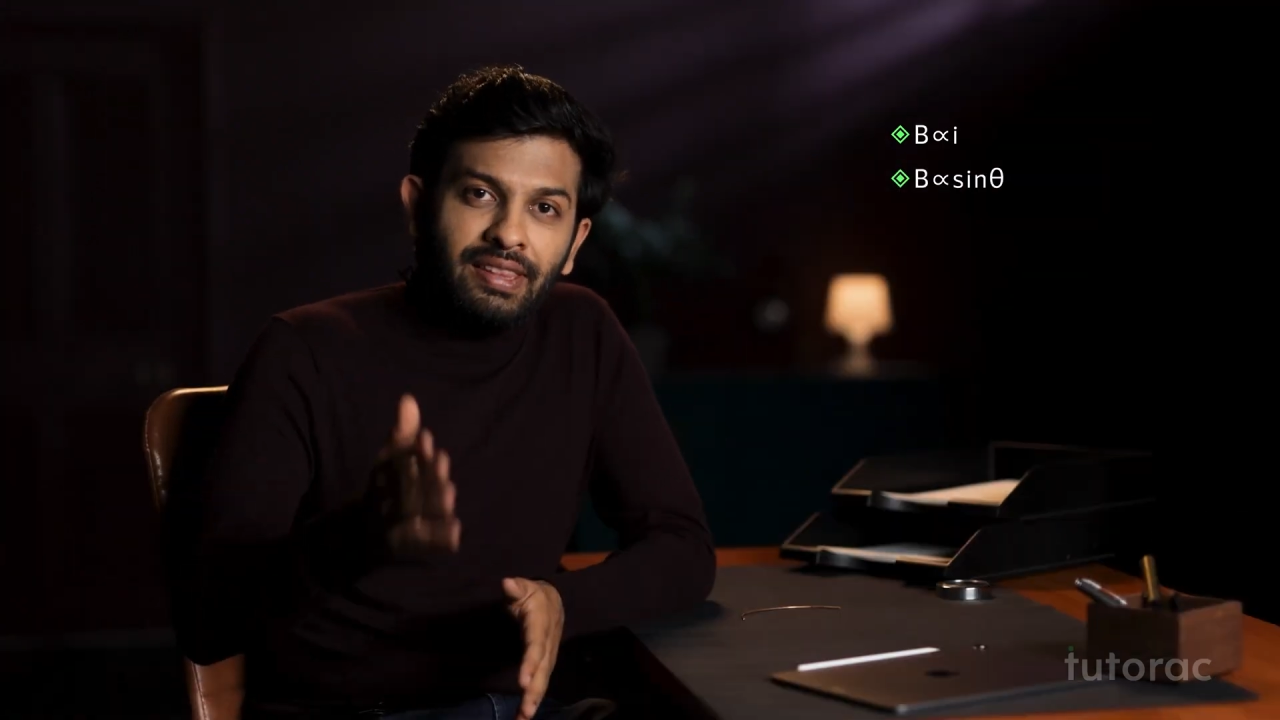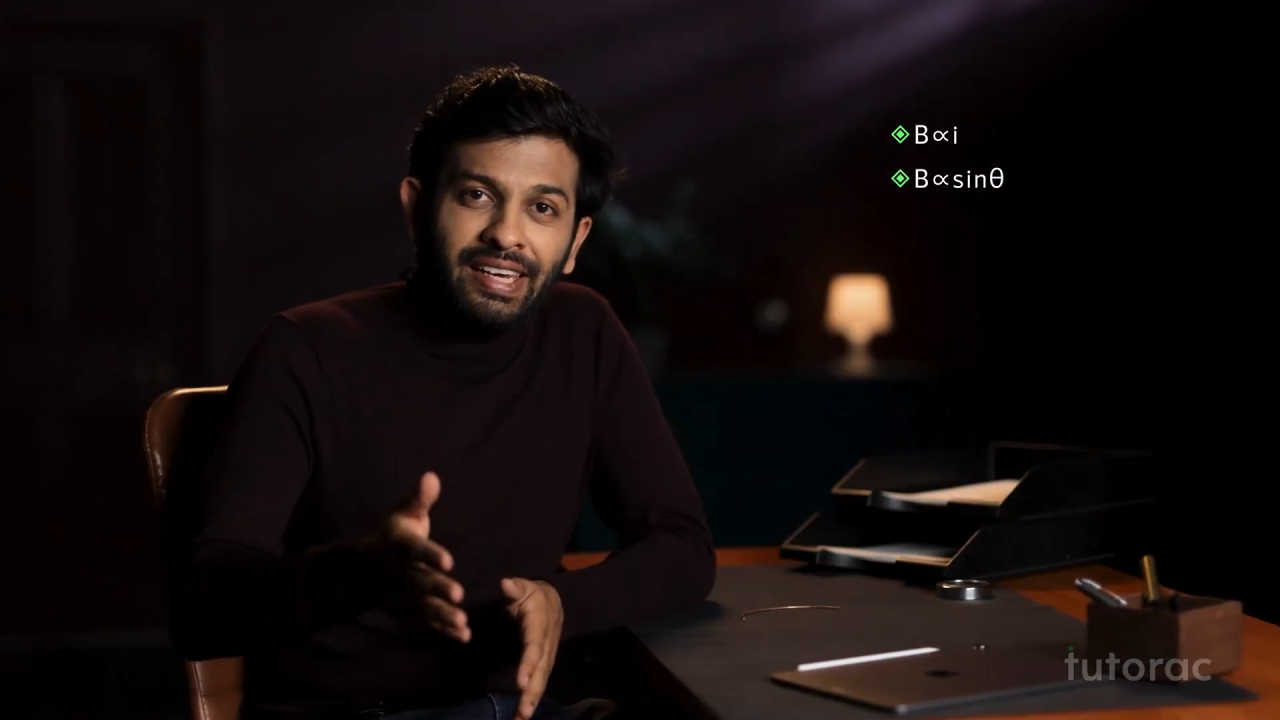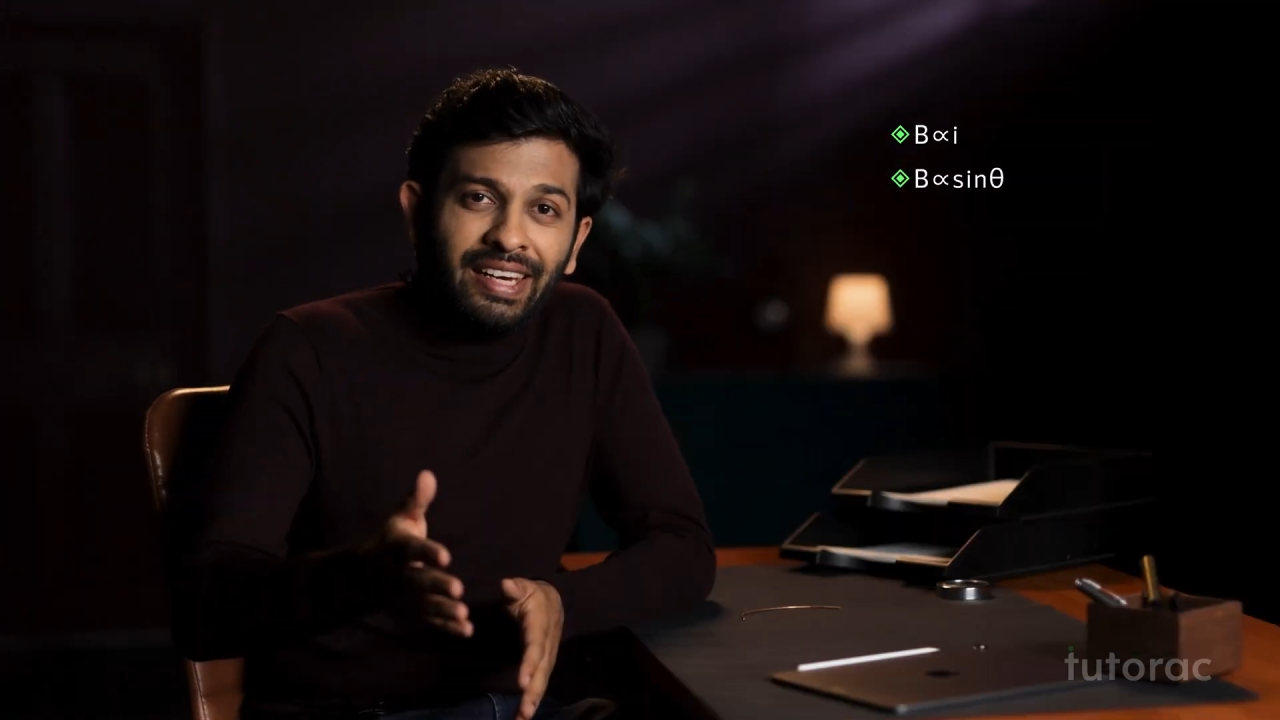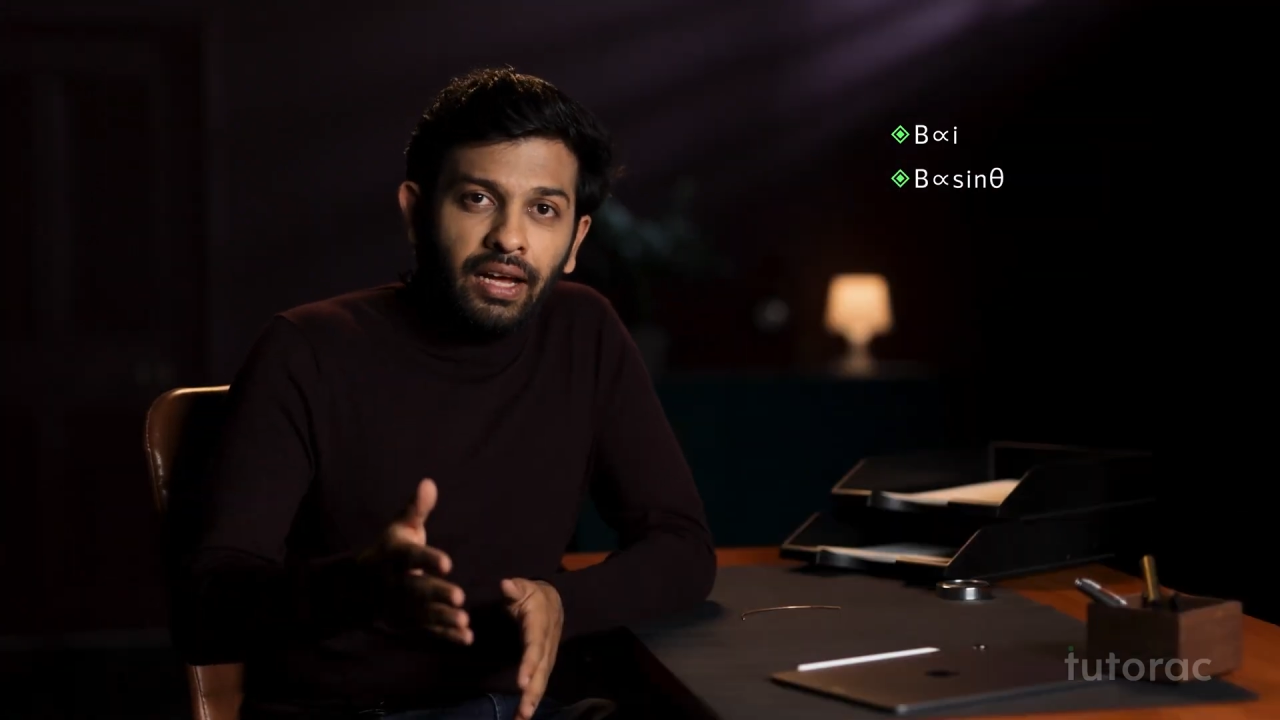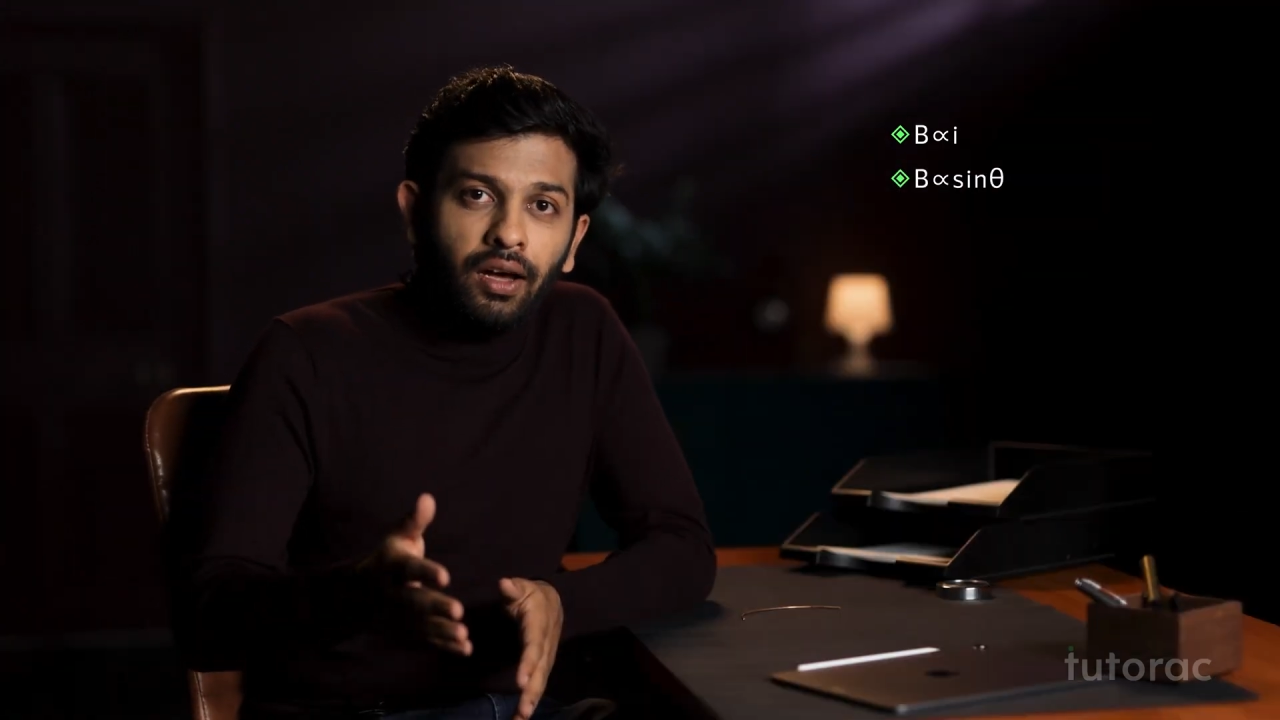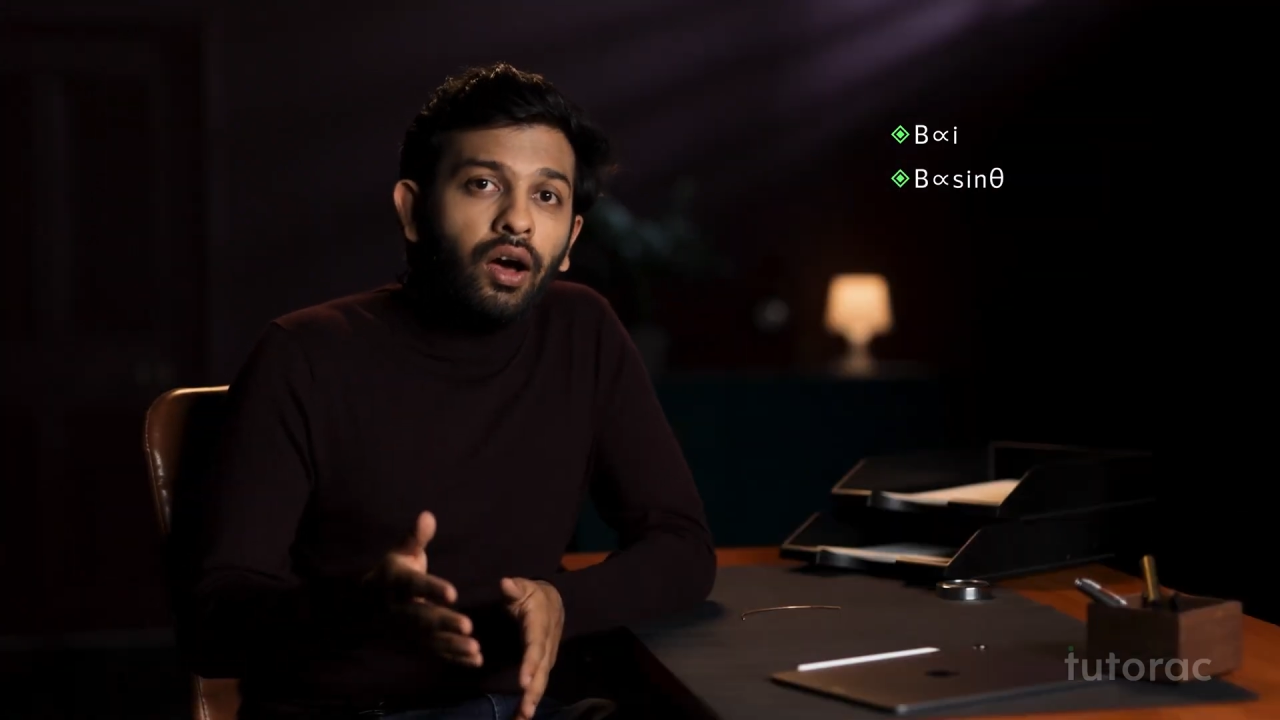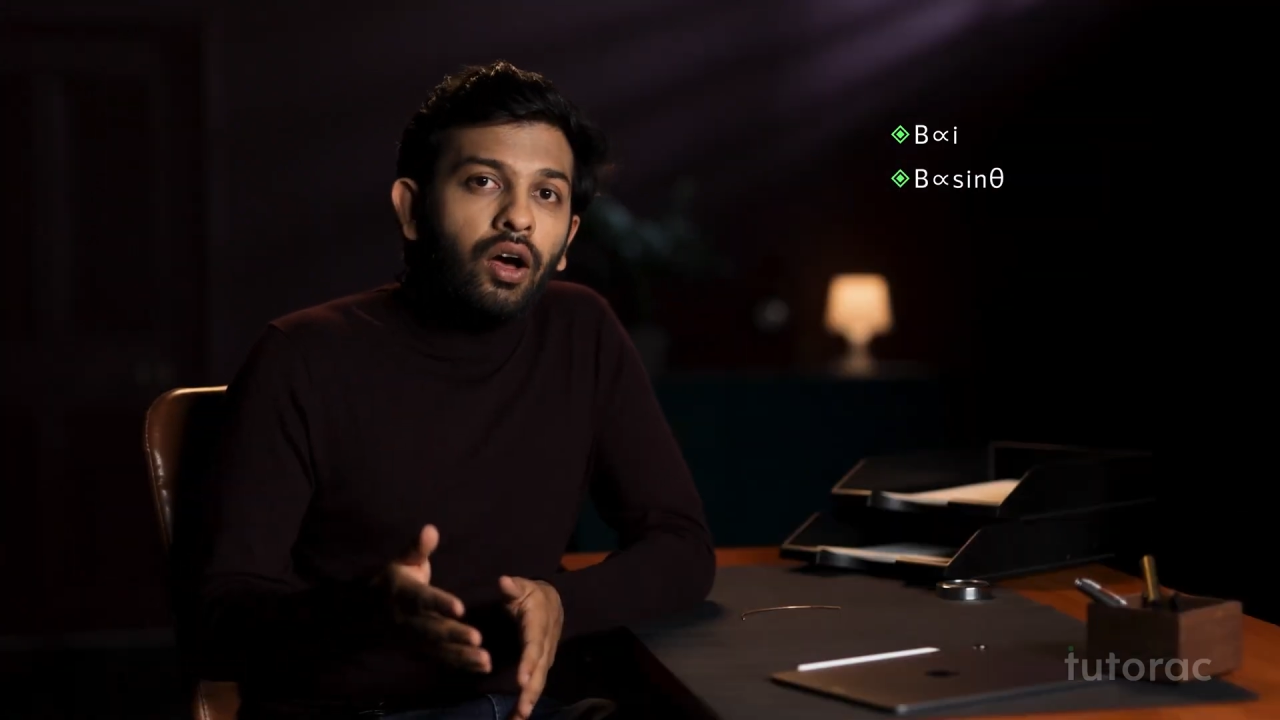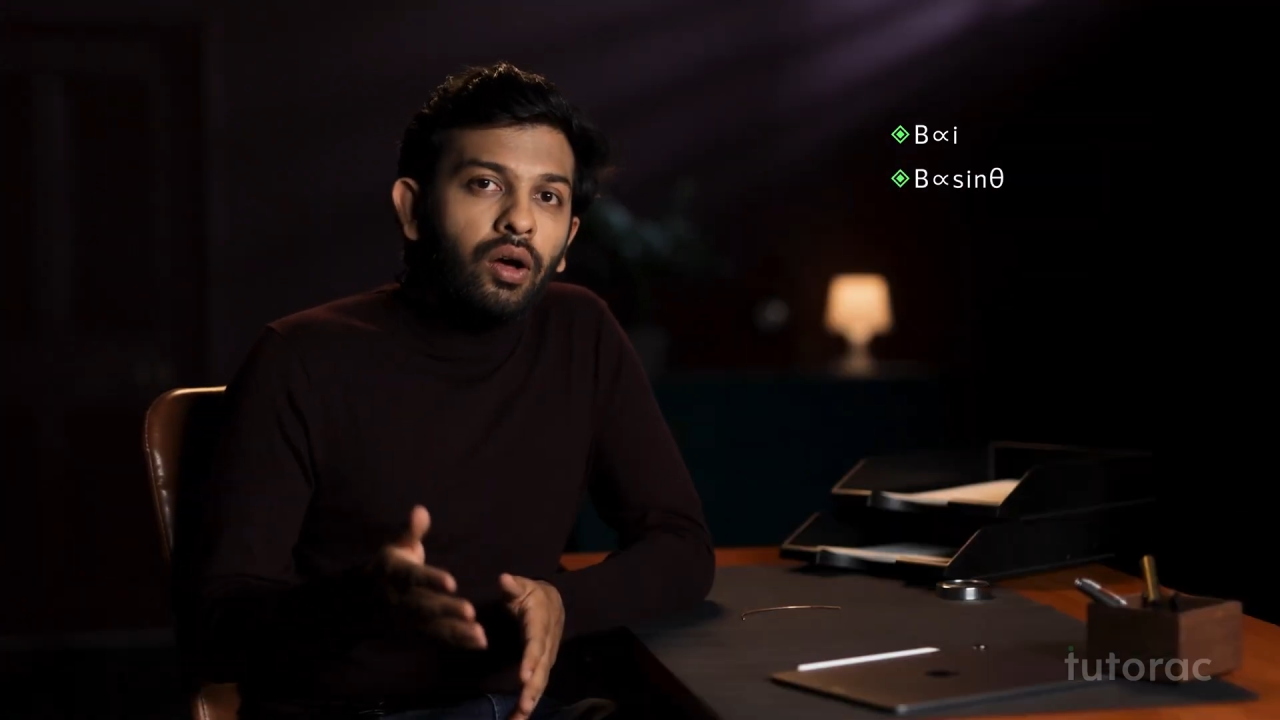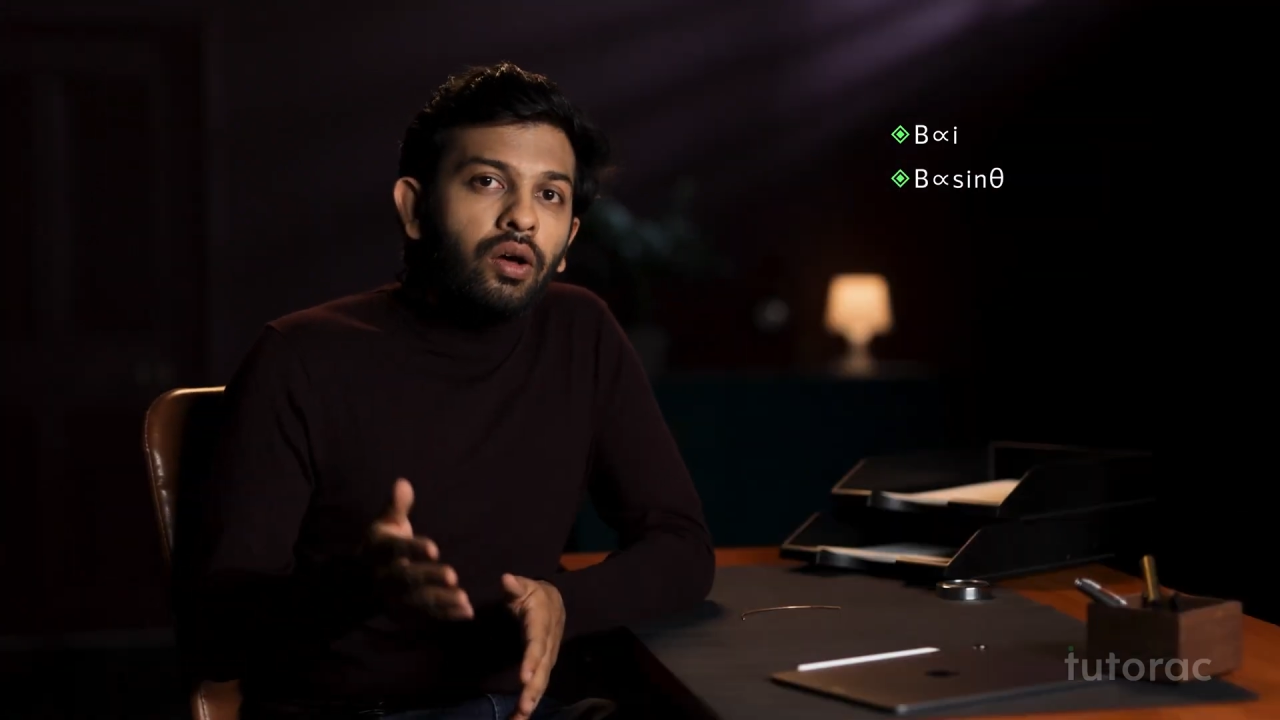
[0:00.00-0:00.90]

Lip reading: theta,